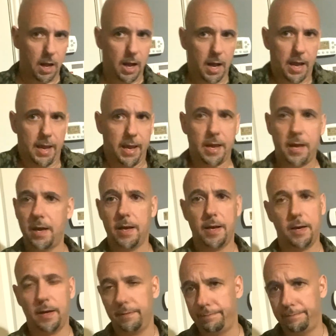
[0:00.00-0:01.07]
I
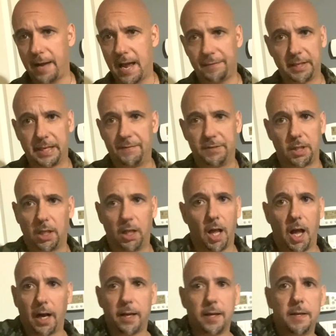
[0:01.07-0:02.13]
have to give it to the
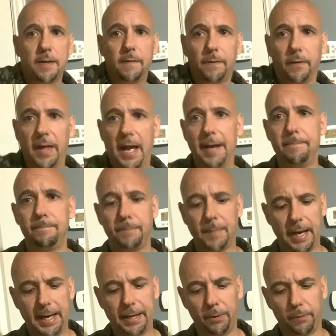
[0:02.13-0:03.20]
Glock for that.
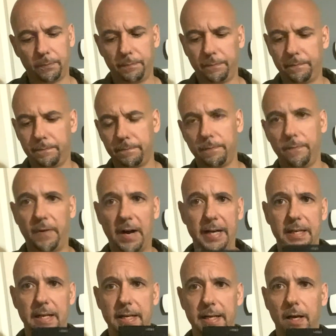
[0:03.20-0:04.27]
I don't
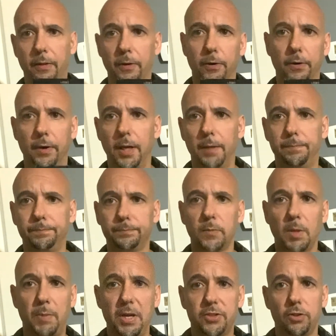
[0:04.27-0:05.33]
find any other
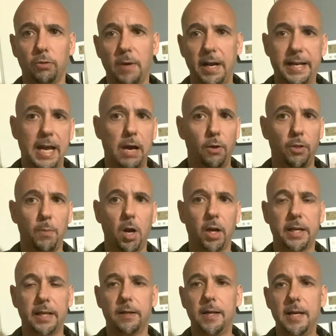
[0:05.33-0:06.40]
pistol right now on the
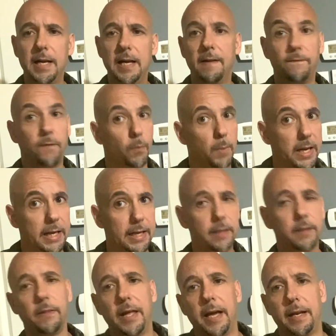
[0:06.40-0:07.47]
market for me
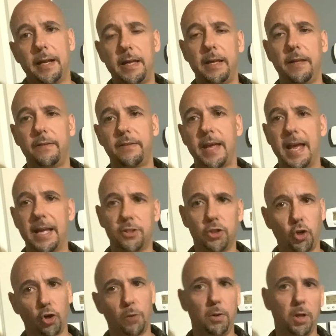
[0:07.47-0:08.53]
that is as
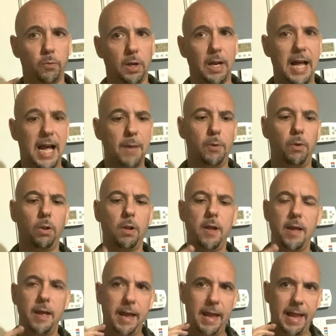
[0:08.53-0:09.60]
durable and reliable
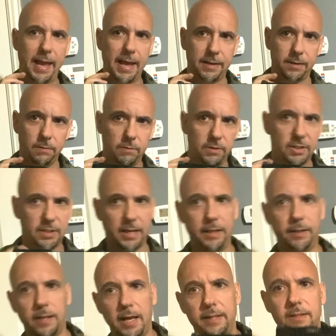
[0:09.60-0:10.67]
at
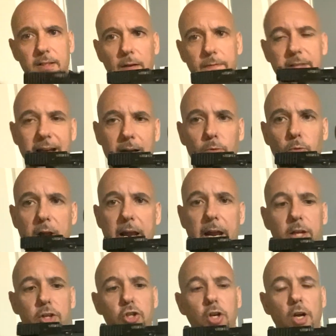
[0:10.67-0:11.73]
sending that stuff down
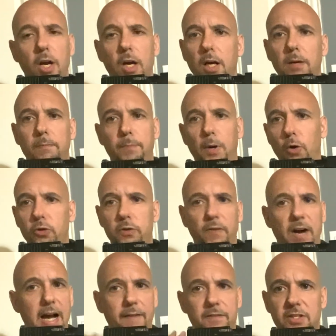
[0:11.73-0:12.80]
range post
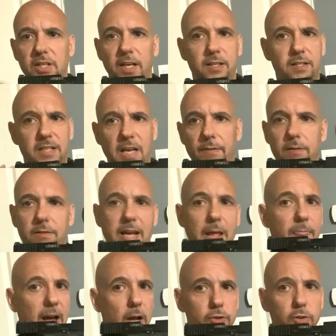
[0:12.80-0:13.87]
5, 6, 7,
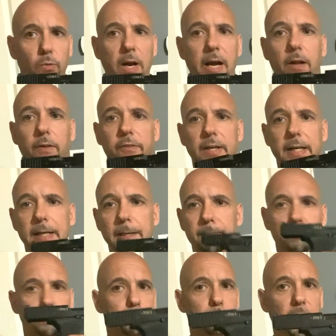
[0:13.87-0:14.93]
10,000 rounds.
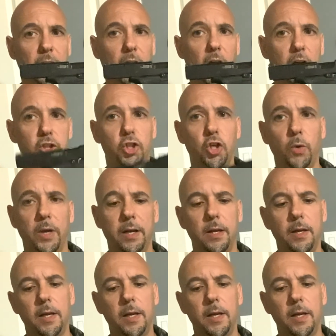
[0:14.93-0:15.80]
The Glocks do it.